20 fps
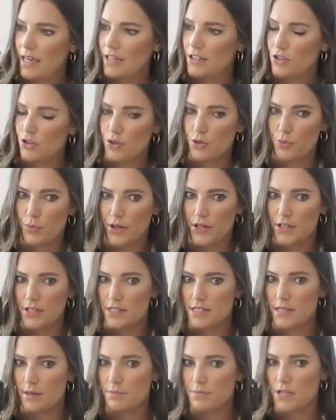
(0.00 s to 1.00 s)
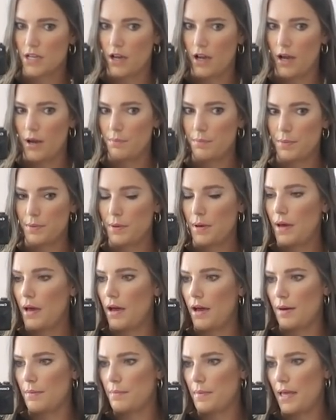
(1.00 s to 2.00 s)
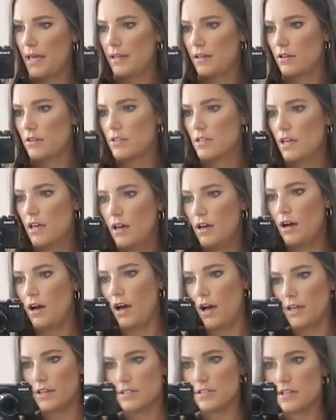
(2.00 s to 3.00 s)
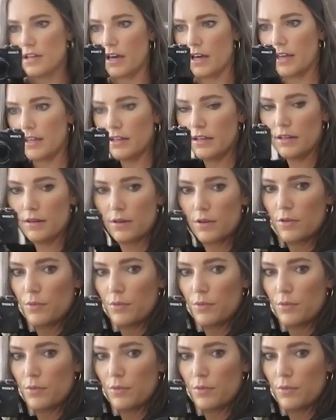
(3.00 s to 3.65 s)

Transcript: and you can wear it zipped up and undone.